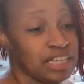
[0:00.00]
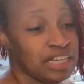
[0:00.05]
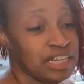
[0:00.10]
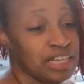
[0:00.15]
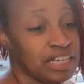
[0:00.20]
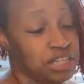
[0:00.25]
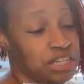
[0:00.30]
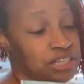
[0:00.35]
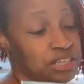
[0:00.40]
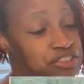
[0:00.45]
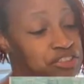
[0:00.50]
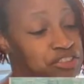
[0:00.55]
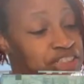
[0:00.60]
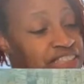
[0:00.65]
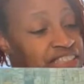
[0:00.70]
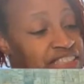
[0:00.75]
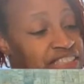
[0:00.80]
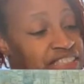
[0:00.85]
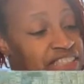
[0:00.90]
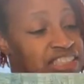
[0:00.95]
we are
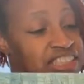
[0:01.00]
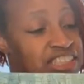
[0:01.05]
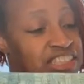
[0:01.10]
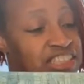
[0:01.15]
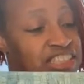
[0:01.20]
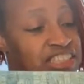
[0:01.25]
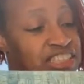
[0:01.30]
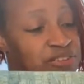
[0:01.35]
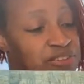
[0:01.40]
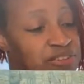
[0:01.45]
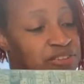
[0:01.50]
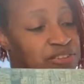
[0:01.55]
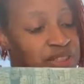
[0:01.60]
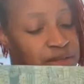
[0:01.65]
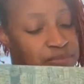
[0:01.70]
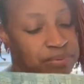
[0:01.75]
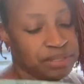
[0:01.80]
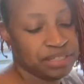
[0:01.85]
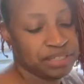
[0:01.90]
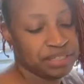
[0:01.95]
just stitching and
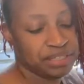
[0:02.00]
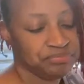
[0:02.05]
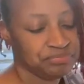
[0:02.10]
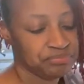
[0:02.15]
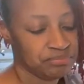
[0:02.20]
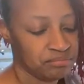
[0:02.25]
flipping